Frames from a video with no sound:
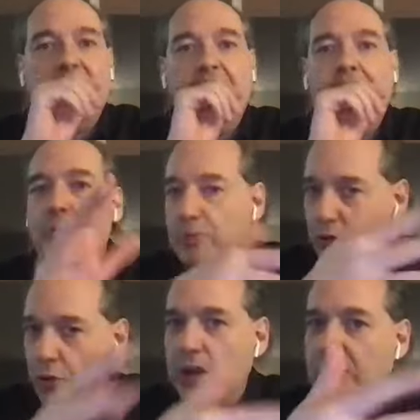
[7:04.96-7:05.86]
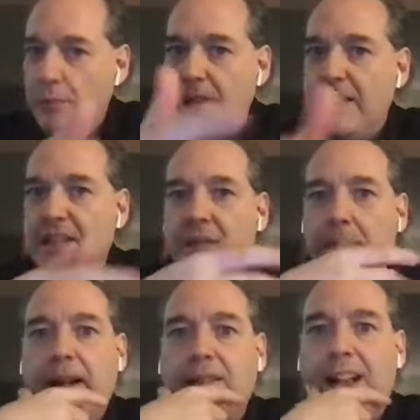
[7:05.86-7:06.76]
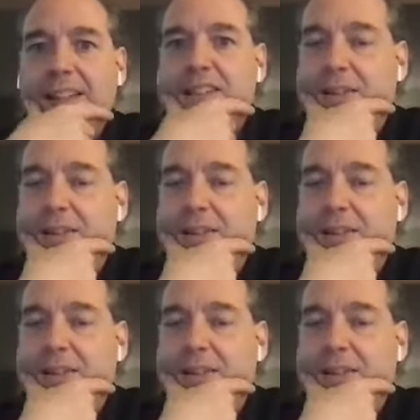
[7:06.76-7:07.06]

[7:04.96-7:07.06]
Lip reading: I think, which was trying to apply the spin glass